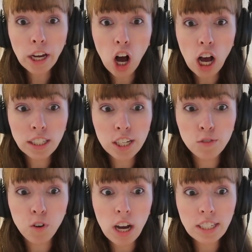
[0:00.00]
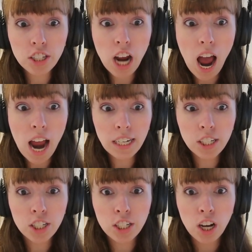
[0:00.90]
I just need to live long
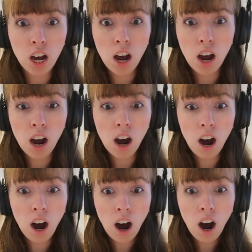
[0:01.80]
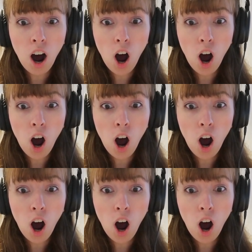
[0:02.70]
enough to see this through.